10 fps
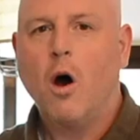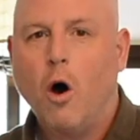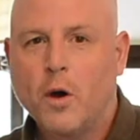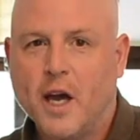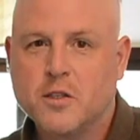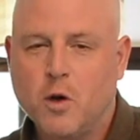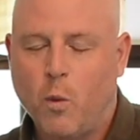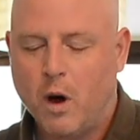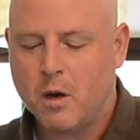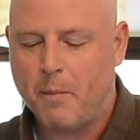Okay, so
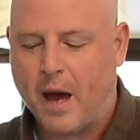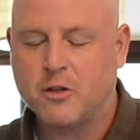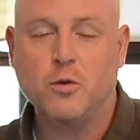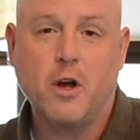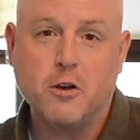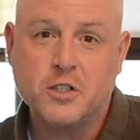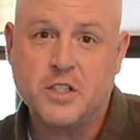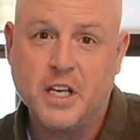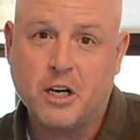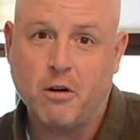welcome back to another
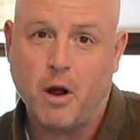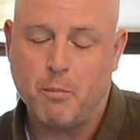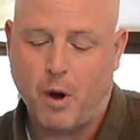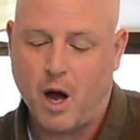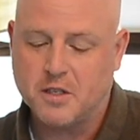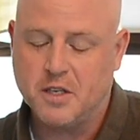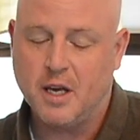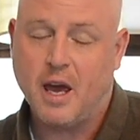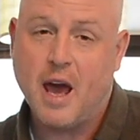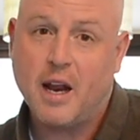sneaker
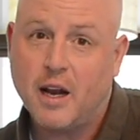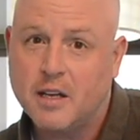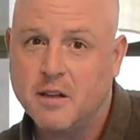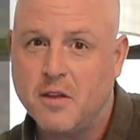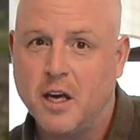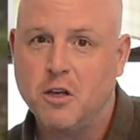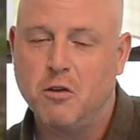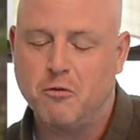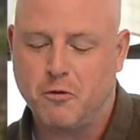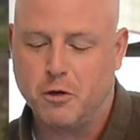unboxing, and I'd like to thank
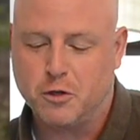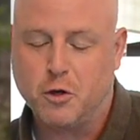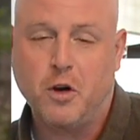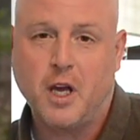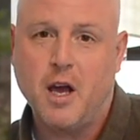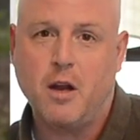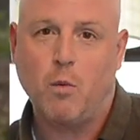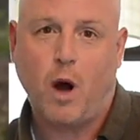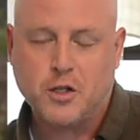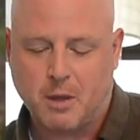you for tuning in and
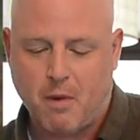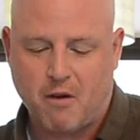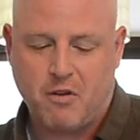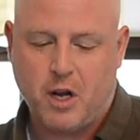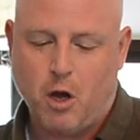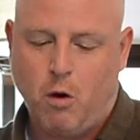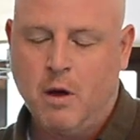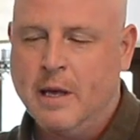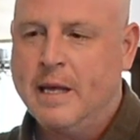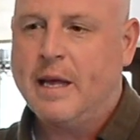watching my video.
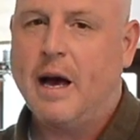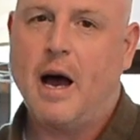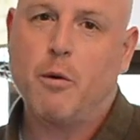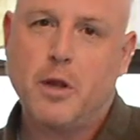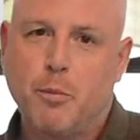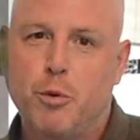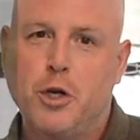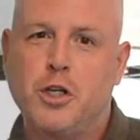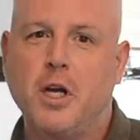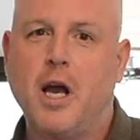I really
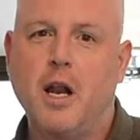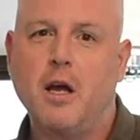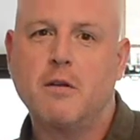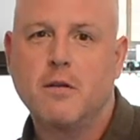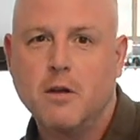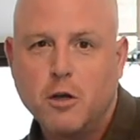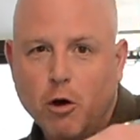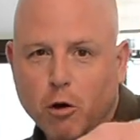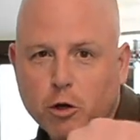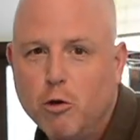appreciate it. You
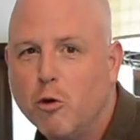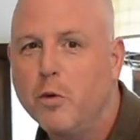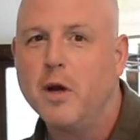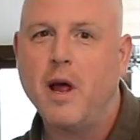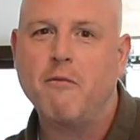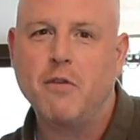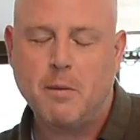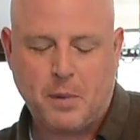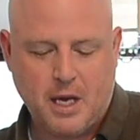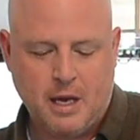the real
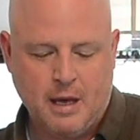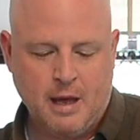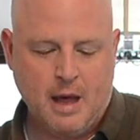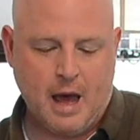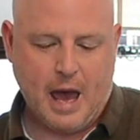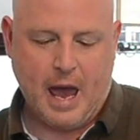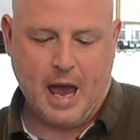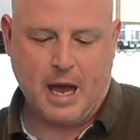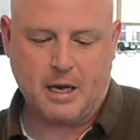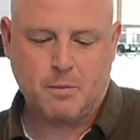MVP.
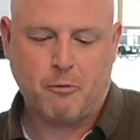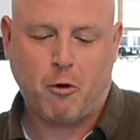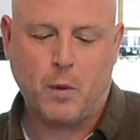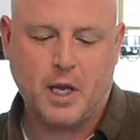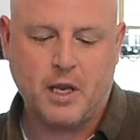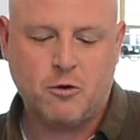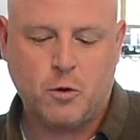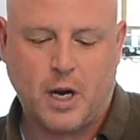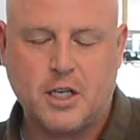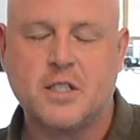And before we get into
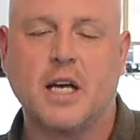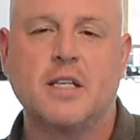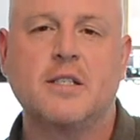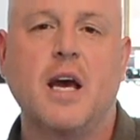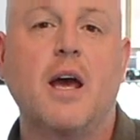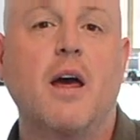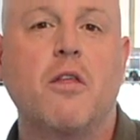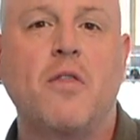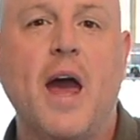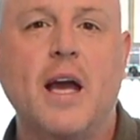it, I'd just like to say
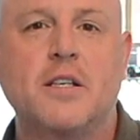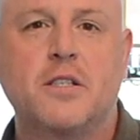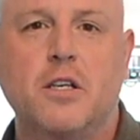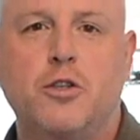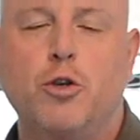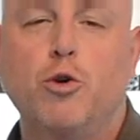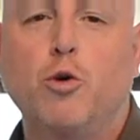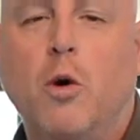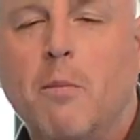thanks to